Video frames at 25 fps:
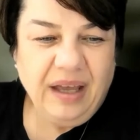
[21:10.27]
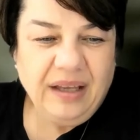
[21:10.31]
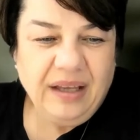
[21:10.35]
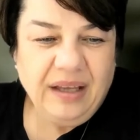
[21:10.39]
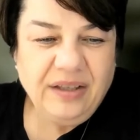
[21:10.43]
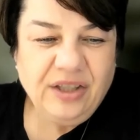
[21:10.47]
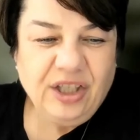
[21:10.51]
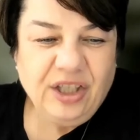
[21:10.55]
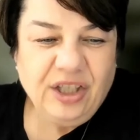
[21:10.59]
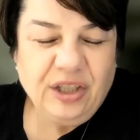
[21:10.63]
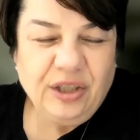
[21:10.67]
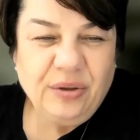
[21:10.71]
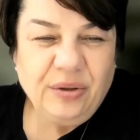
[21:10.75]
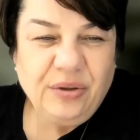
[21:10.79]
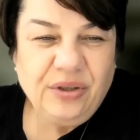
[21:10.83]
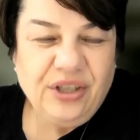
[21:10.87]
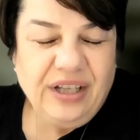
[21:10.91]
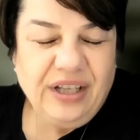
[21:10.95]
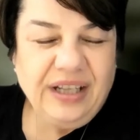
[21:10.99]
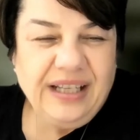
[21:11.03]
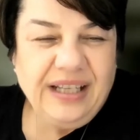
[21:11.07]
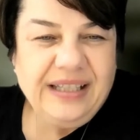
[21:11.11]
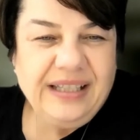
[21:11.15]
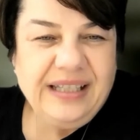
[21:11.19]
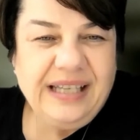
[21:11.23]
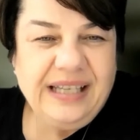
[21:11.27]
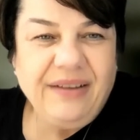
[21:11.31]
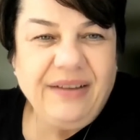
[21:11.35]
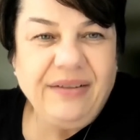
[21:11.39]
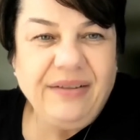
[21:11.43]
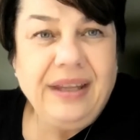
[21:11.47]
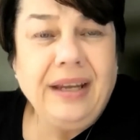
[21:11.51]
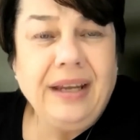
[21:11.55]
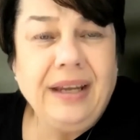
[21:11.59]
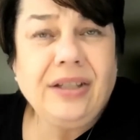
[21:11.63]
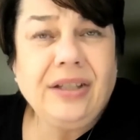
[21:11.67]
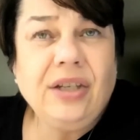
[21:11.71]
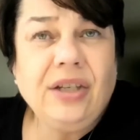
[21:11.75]
solution that's out
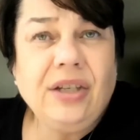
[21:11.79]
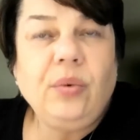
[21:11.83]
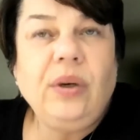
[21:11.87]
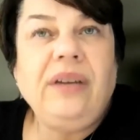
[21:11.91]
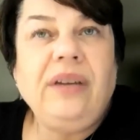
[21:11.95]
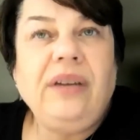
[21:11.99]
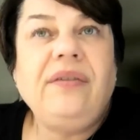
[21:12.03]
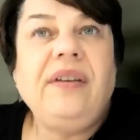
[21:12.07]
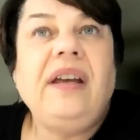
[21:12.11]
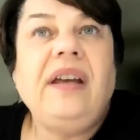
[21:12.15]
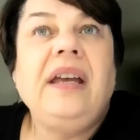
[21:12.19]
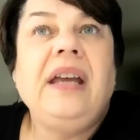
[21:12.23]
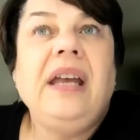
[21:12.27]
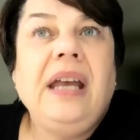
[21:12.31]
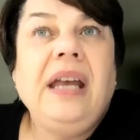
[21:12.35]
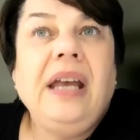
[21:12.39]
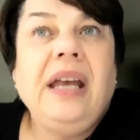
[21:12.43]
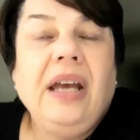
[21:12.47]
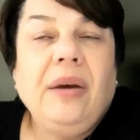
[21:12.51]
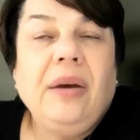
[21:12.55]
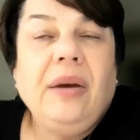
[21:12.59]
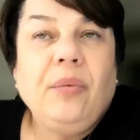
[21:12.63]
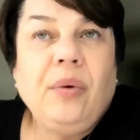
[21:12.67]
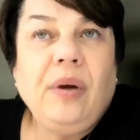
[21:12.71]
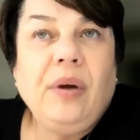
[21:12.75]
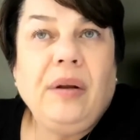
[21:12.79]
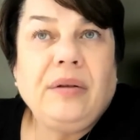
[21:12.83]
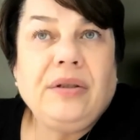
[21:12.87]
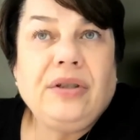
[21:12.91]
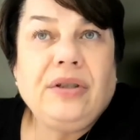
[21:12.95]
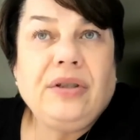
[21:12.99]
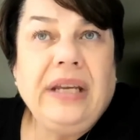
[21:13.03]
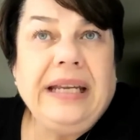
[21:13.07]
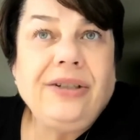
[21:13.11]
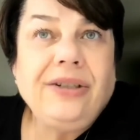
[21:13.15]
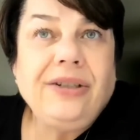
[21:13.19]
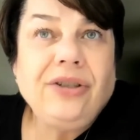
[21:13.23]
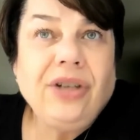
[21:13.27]
there. So
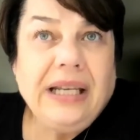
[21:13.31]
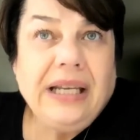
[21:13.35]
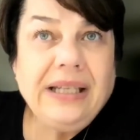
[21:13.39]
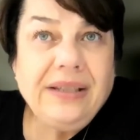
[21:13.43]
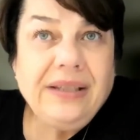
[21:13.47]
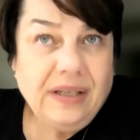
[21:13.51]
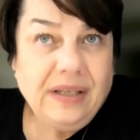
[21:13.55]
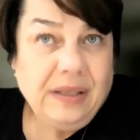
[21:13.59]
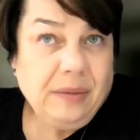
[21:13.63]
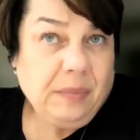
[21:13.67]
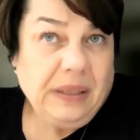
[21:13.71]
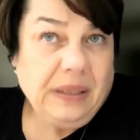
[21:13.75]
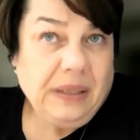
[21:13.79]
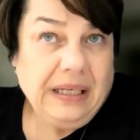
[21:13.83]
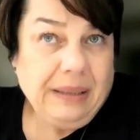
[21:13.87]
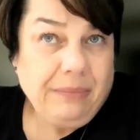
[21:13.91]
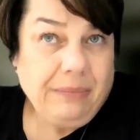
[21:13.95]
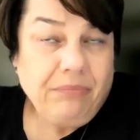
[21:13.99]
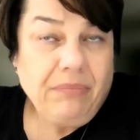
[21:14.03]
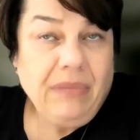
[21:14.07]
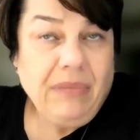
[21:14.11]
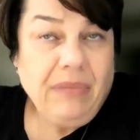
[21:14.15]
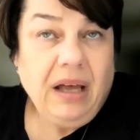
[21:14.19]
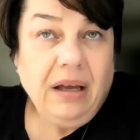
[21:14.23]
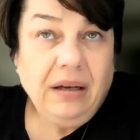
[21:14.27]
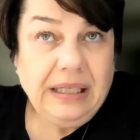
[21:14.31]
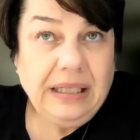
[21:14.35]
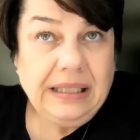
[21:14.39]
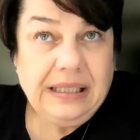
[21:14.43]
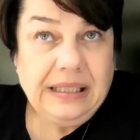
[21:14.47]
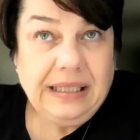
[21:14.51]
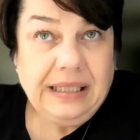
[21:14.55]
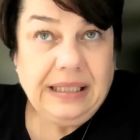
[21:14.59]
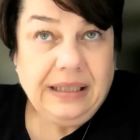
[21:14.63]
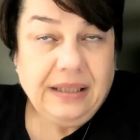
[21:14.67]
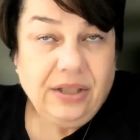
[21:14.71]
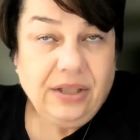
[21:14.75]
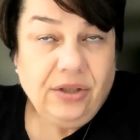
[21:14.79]
e-transfer has been in market
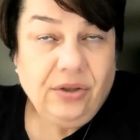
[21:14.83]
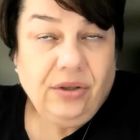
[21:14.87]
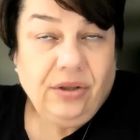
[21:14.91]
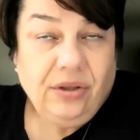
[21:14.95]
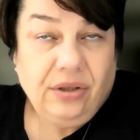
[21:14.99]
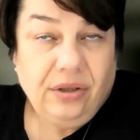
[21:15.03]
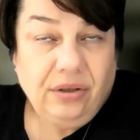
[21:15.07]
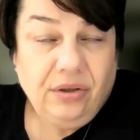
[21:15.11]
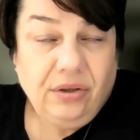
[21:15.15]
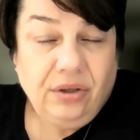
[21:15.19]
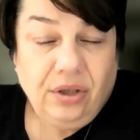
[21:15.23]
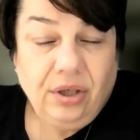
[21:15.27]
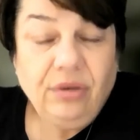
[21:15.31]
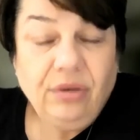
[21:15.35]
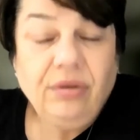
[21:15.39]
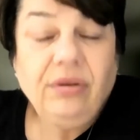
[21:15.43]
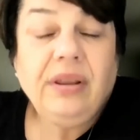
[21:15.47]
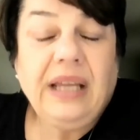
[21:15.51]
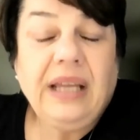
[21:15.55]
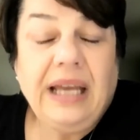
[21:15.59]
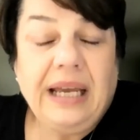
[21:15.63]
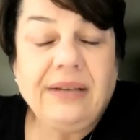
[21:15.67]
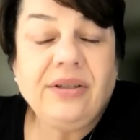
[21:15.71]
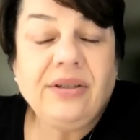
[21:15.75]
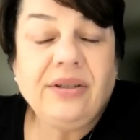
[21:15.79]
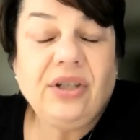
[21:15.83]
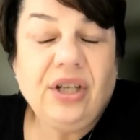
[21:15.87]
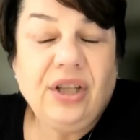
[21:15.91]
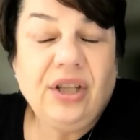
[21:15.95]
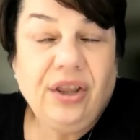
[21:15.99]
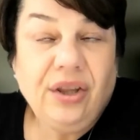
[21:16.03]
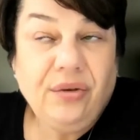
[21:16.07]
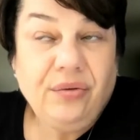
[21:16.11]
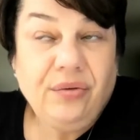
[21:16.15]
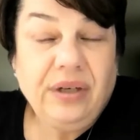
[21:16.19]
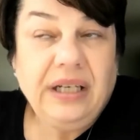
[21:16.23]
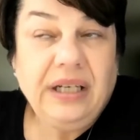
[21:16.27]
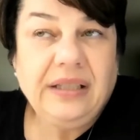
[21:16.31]
since
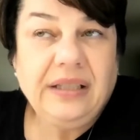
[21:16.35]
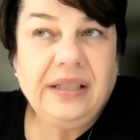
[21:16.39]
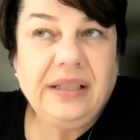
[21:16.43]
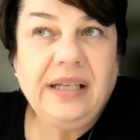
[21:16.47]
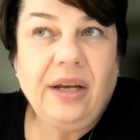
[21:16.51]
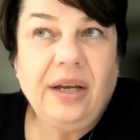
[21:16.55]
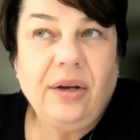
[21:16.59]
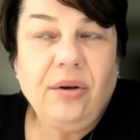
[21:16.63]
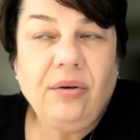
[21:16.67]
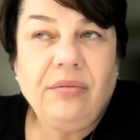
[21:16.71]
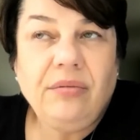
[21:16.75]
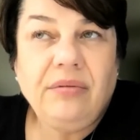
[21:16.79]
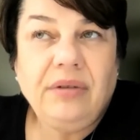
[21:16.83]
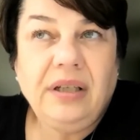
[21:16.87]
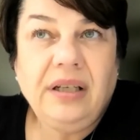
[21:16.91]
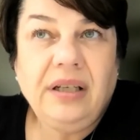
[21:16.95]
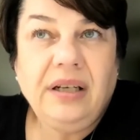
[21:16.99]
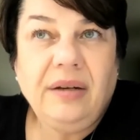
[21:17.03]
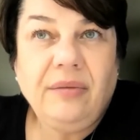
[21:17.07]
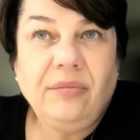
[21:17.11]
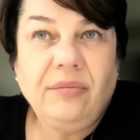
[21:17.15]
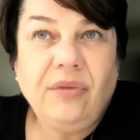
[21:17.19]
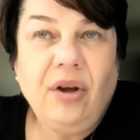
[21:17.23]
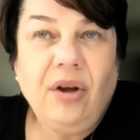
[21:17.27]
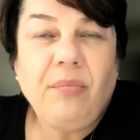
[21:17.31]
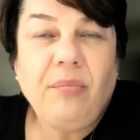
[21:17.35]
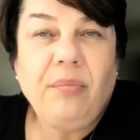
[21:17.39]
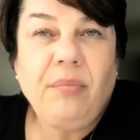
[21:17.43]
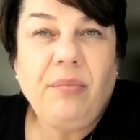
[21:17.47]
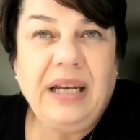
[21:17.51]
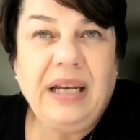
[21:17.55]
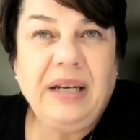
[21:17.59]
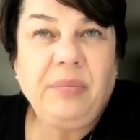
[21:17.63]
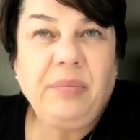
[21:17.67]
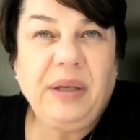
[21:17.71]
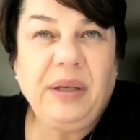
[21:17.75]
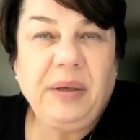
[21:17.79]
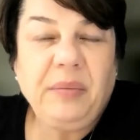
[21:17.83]
2003. So, not
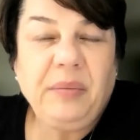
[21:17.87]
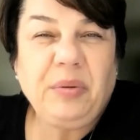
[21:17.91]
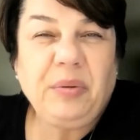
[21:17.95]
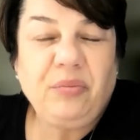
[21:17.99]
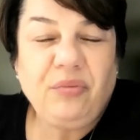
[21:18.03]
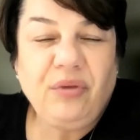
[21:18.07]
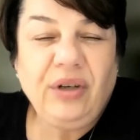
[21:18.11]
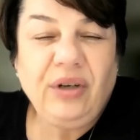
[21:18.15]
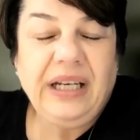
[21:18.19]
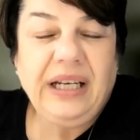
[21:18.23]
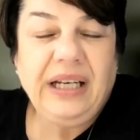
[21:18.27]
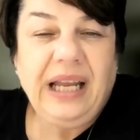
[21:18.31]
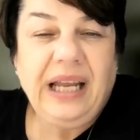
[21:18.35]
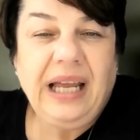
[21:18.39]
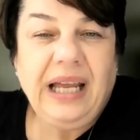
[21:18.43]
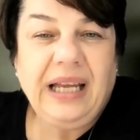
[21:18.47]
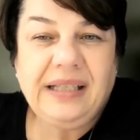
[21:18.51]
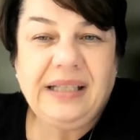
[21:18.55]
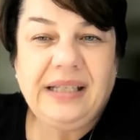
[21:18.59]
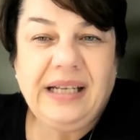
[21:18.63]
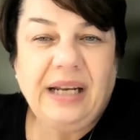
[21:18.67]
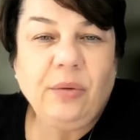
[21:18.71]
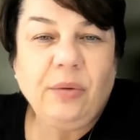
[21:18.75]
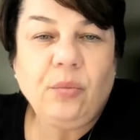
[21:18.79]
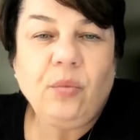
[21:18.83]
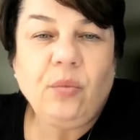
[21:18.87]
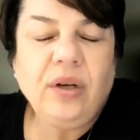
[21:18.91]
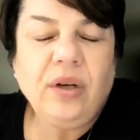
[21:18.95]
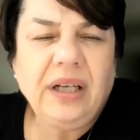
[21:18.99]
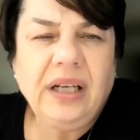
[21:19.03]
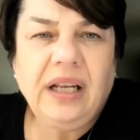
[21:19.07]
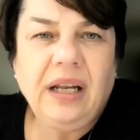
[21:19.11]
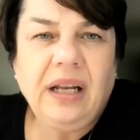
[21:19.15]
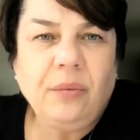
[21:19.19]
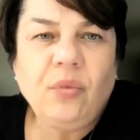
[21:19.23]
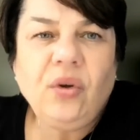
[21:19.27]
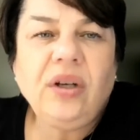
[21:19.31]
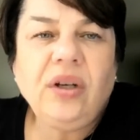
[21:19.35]
many people realize what
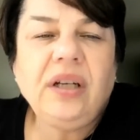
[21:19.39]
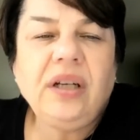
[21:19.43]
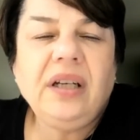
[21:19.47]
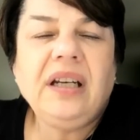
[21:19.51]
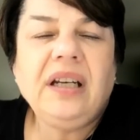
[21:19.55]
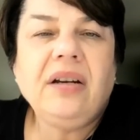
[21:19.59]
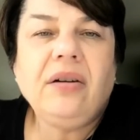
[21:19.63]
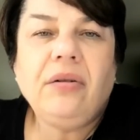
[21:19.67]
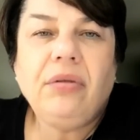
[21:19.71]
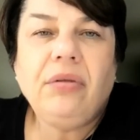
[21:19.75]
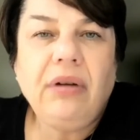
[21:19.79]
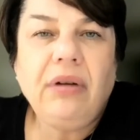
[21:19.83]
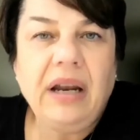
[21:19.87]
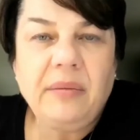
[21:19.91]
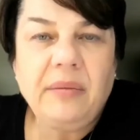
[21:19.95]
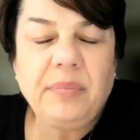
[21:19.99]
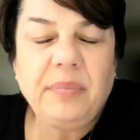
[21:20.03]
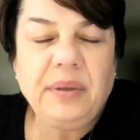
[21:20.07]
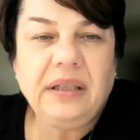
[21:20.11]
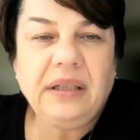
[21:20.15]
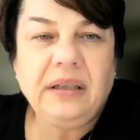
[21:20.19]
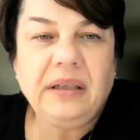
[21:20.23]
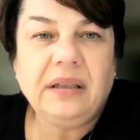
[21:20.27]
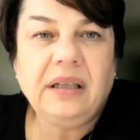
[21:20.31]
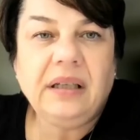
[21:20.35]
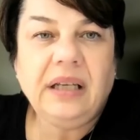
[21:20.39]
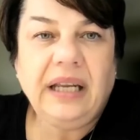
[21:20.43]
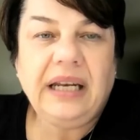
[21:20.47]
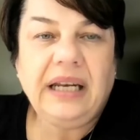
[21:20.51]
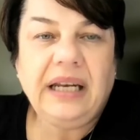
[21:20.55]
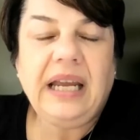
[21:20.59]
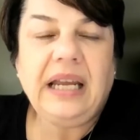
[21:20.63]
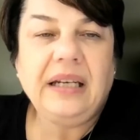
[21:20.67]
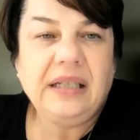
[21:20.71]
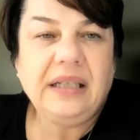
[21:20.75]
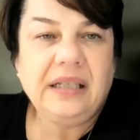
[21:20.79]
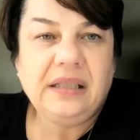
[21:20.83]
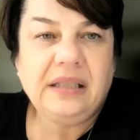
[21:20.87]
an incredible
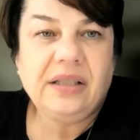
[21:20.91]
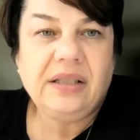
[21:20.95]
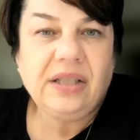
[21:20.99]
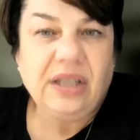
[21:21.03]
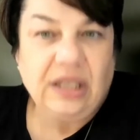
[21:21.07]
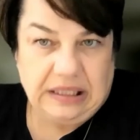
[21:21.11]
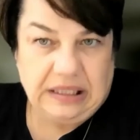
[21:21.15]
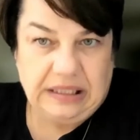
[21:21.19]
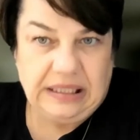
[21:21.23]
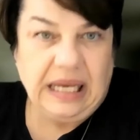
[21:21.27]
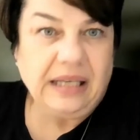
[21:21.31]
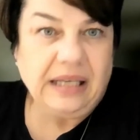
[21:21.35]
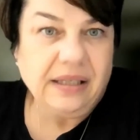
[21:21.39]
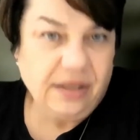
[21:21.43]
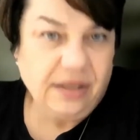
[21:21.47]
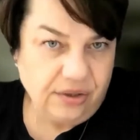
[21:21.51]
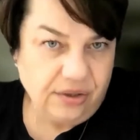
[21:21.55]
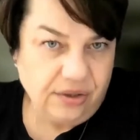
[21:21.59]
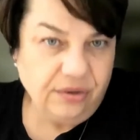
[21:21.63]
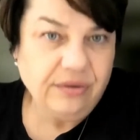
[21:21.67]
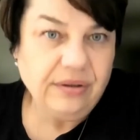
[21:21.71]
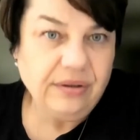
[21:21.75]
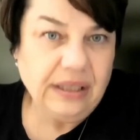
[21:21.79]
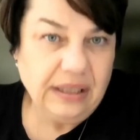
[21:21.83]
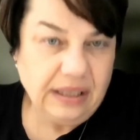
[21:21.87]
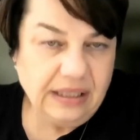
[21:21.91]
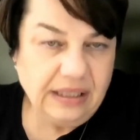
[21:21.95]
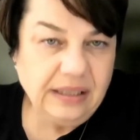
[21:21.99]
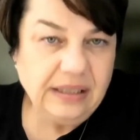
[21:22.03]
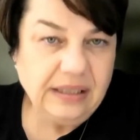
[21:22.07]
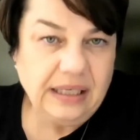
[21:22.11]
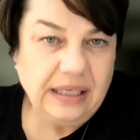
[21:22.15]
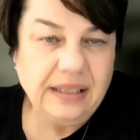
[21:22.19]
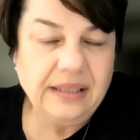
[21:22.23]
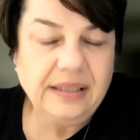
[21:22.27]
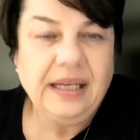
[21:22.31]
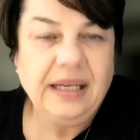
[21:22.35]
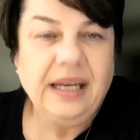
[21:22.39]
Canadian success story this
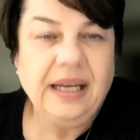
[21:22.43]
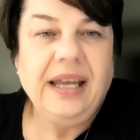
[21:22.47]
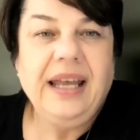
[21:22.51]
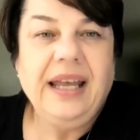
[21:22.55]
is.